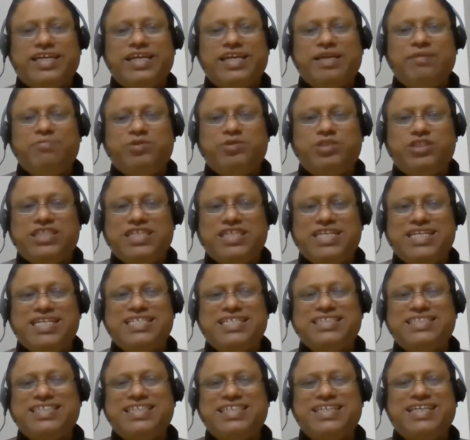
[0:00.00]
keeps
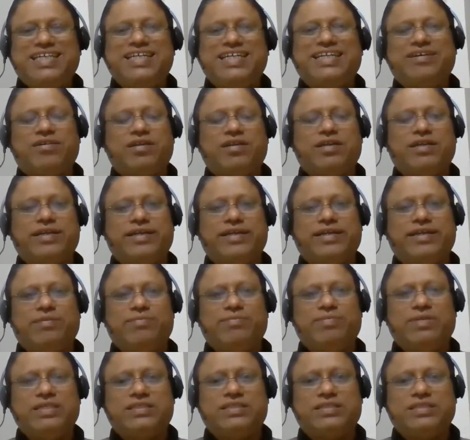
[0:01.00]
changing it on a daily
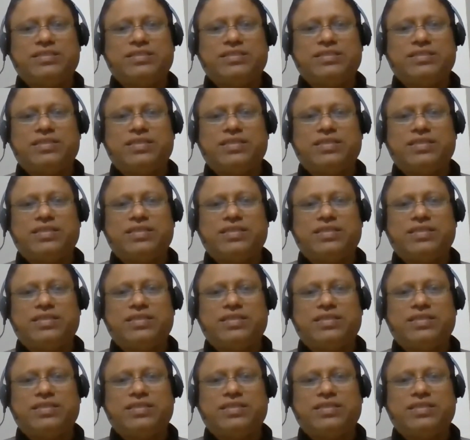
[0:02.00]
basis.